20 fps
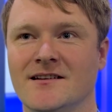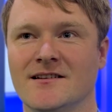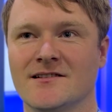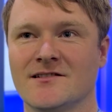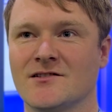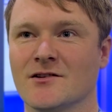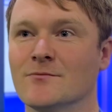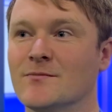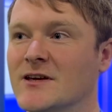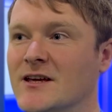
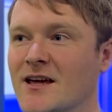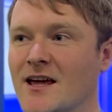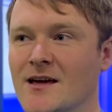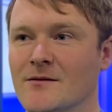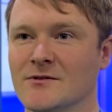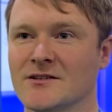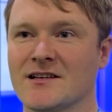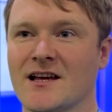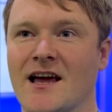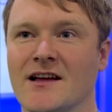So being
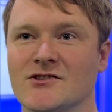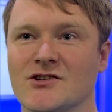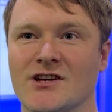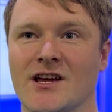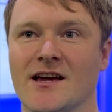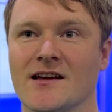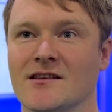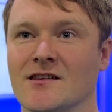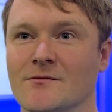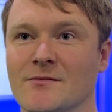able to
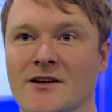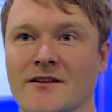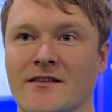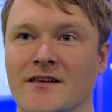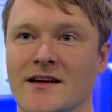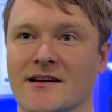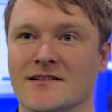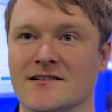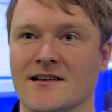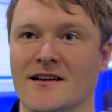educate them on
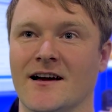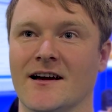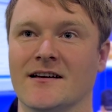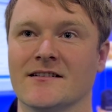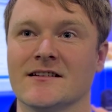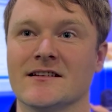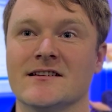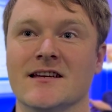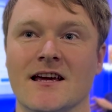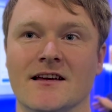things
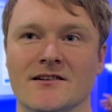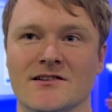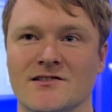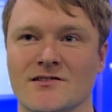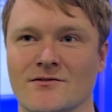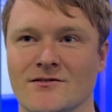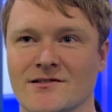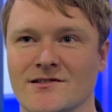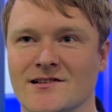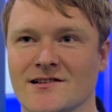like the data
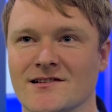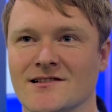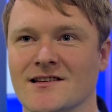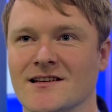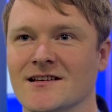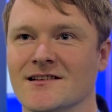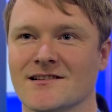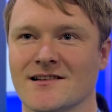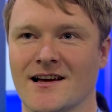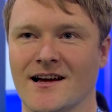sources,
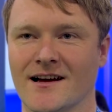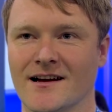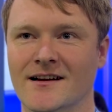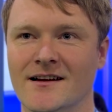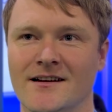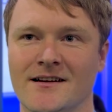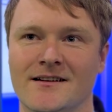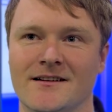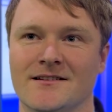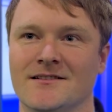these
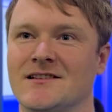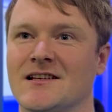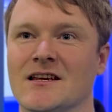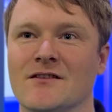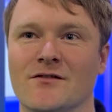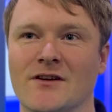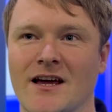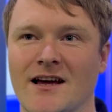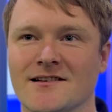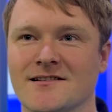
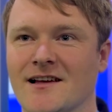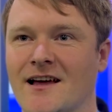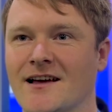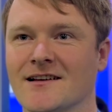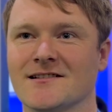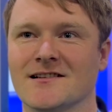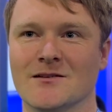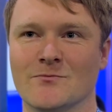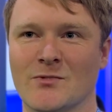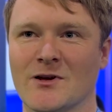
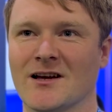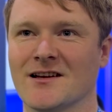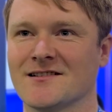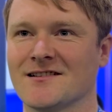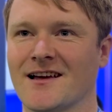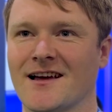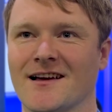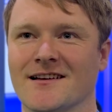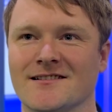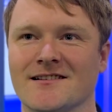CVSS,
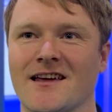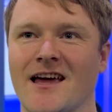EPSS,